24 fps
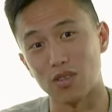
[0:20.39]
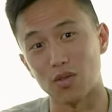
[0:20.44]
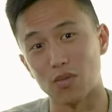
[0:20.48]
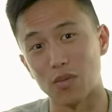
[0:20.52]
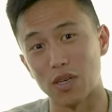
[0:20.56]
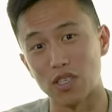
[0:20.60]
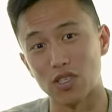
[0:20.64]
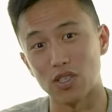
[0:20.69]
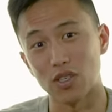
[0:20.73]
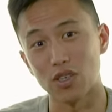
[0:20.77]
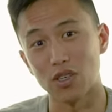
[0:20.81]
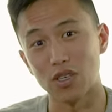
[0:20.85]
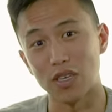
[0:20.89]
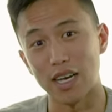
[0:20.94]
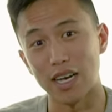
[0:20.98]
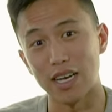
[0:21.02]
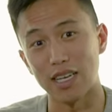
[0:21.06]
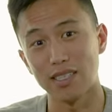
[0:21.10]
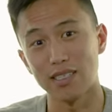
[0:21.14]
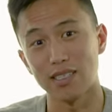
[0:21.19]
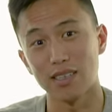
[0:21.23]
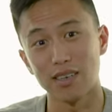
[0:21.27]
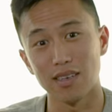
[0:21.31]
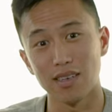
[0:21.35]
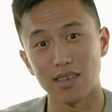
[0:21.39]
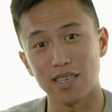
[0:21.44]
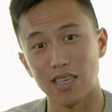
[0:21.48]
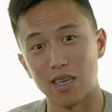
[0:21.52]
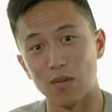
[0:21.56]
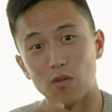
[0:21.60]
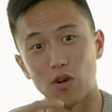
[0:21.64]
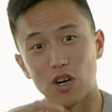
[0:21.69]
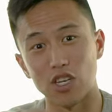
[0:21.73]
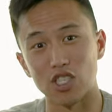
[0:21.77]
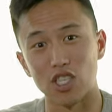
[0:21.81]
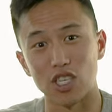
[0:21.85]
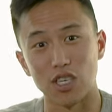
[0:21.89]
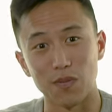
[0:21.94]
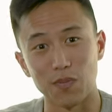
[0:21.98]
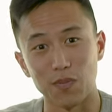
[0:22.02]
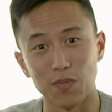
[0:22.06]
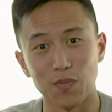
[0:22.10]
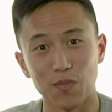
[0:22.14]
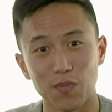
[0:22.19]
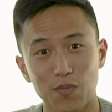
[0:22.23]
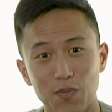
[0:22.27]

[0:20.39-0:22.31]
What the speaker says: So make sure you guys keep watching.